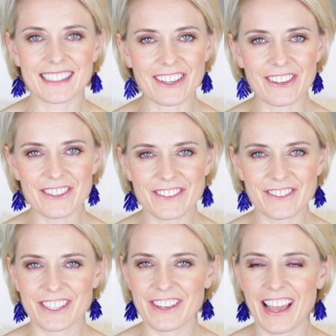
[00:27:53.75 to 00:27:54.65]
So
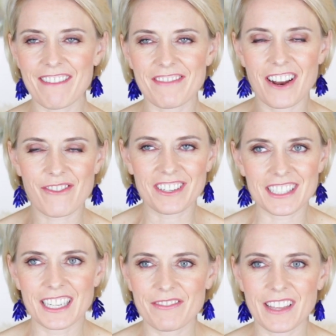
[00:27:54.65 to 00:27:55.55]
you have now
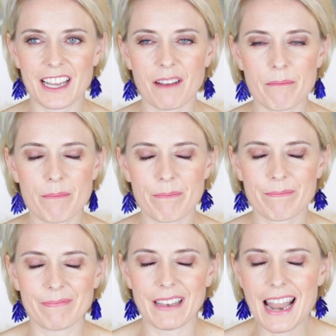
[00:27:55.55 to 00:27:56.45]
received that
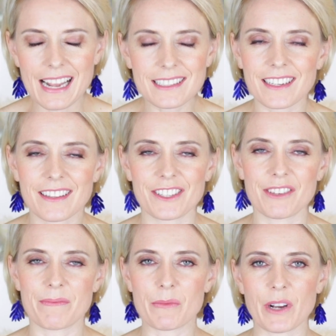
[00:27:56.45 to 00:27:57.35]
letter that
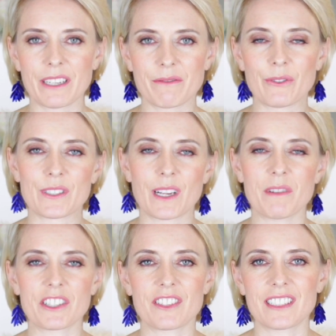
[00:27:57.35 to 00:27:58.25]
you've been waiting for so
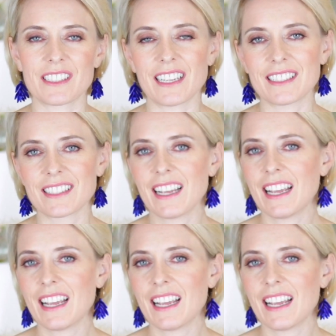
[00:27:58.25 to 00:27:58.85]
much that says,